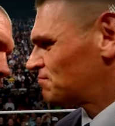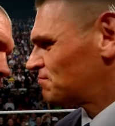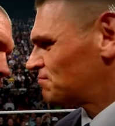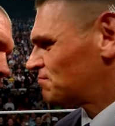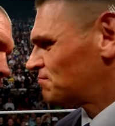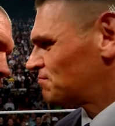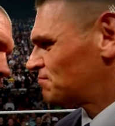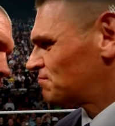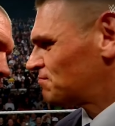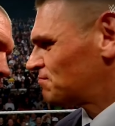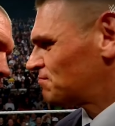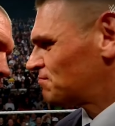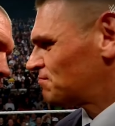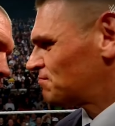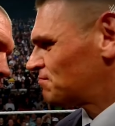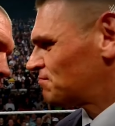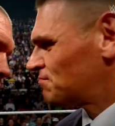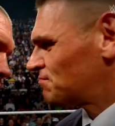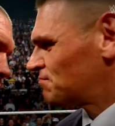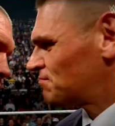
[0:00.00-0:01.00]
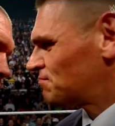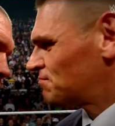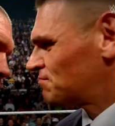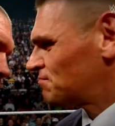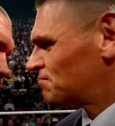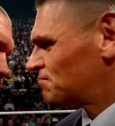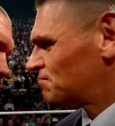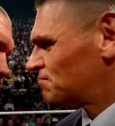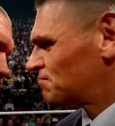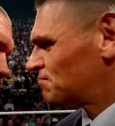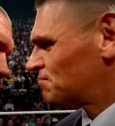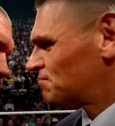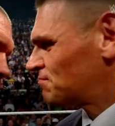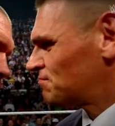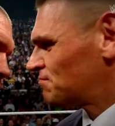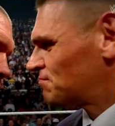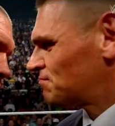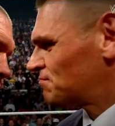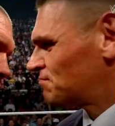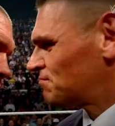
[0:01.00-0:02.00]

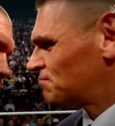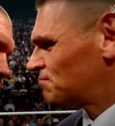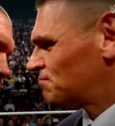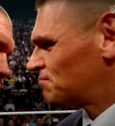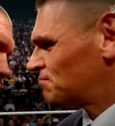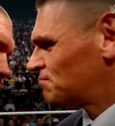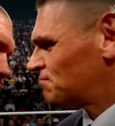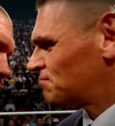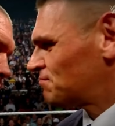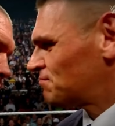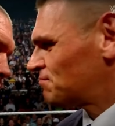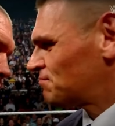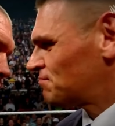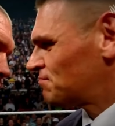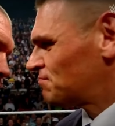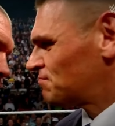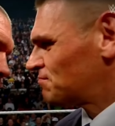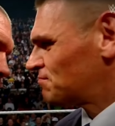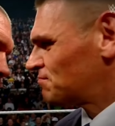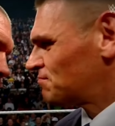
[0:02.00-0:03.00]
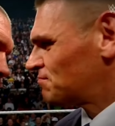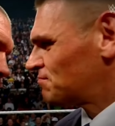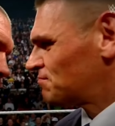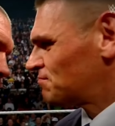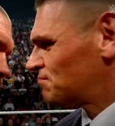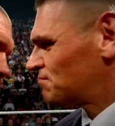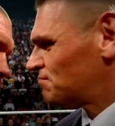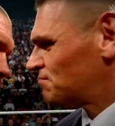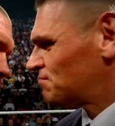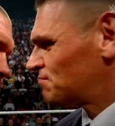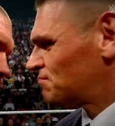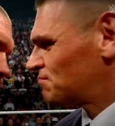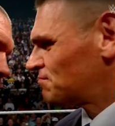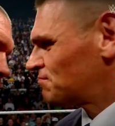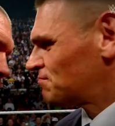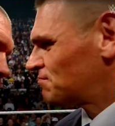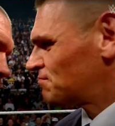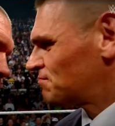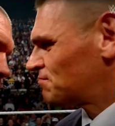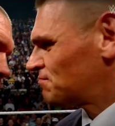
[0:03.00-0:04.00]

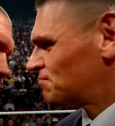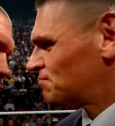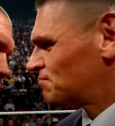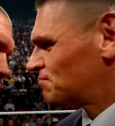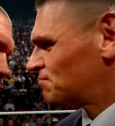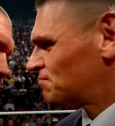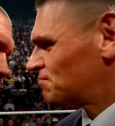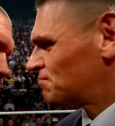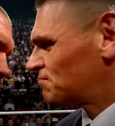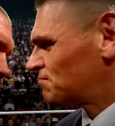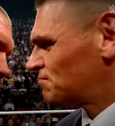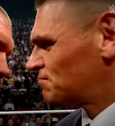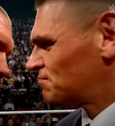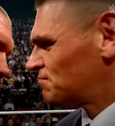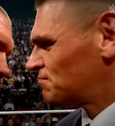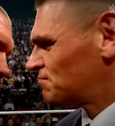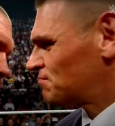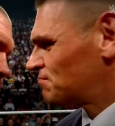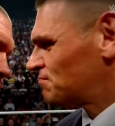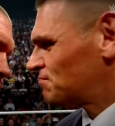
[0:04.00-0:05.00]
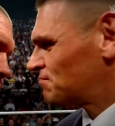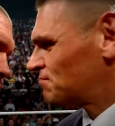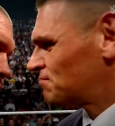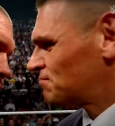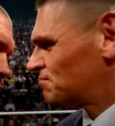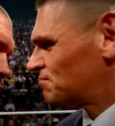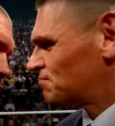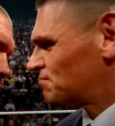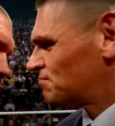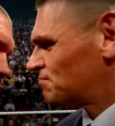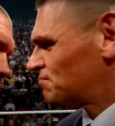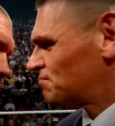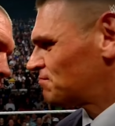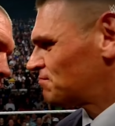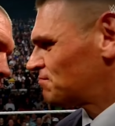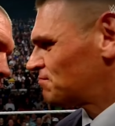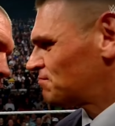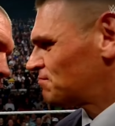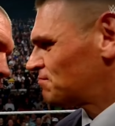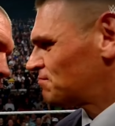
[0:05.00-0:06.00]

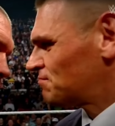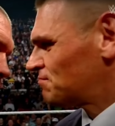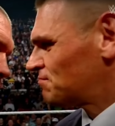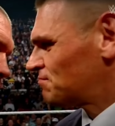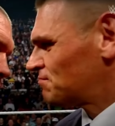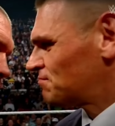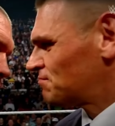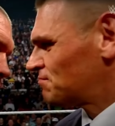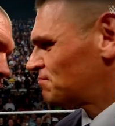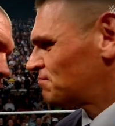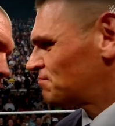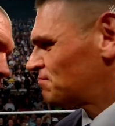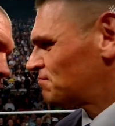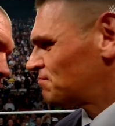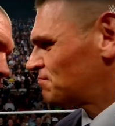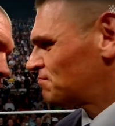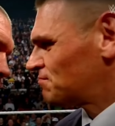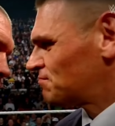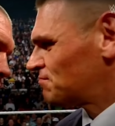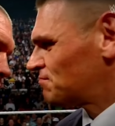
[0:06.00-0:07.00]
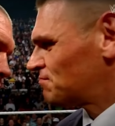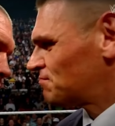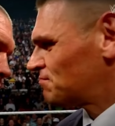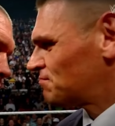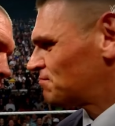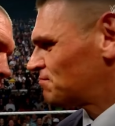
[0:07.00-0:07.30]
(silent)